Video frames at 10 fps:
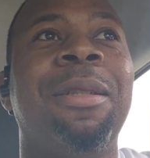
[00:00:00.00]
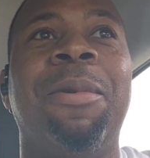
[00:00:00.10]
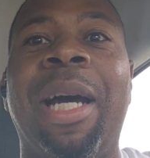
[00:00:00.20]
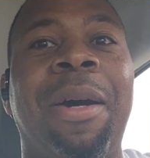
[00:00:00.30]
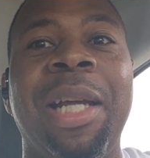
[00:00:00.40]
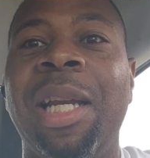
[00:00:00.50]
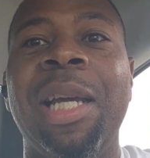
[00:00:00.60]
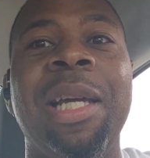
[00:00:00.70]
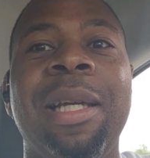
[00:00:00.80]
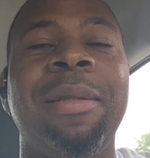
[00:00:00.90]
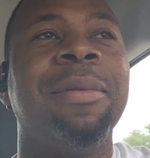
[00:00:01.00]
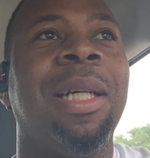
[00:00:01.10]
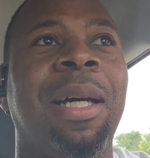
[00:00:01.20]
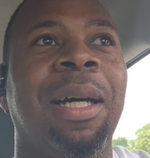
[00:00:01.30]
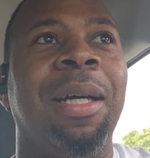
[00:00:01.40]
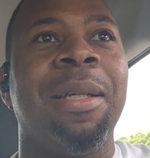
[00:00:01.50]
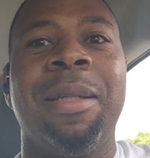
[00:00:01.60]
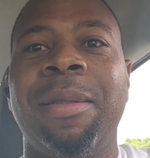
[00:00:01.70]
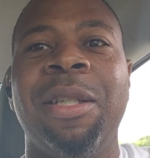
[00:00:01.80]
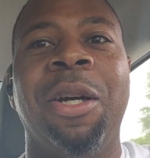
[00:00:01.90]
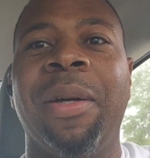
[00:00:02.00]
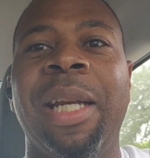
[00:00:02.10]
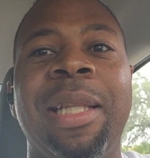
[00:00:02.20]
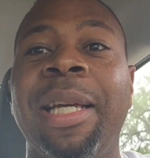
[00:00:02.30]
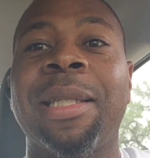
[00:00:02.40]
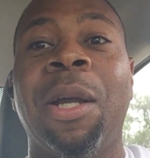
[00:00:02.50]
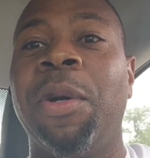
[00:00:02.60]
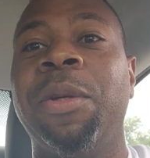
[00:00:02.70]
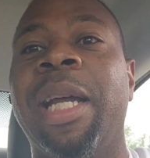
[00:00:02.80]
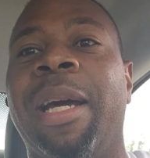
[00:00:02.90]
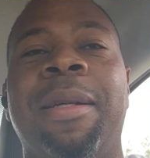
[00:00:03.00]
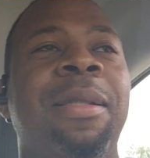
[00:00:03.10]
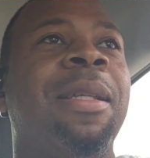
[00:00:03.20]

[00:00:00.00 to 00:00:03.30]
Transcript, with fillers: without any uh, you know anything slowing you down.